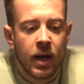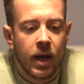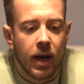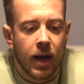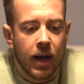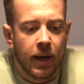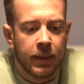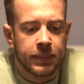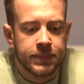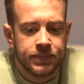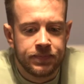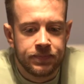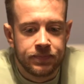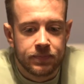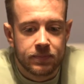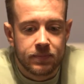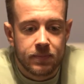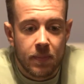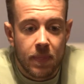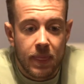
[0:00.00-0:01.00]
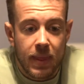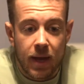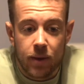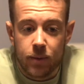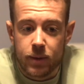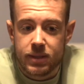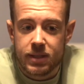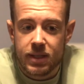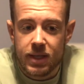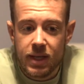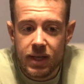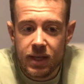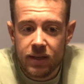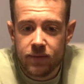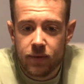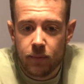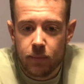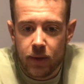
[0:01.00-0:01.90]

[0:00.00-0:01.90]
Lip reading: I was eating for